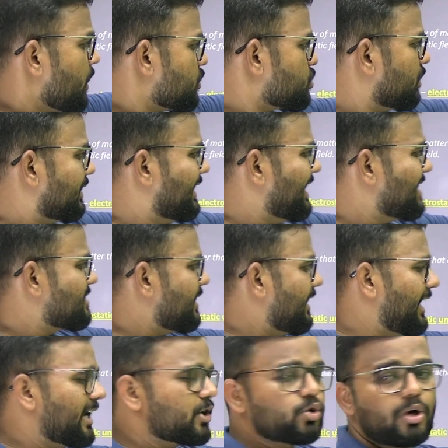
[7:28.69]
So these
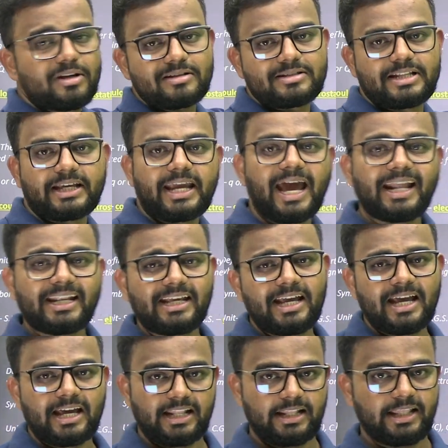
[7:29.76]
electrons, they carry
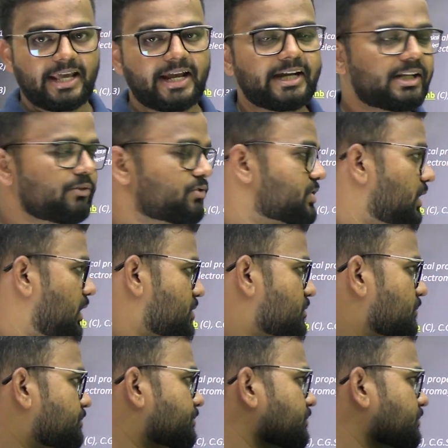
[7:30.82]
negative charge.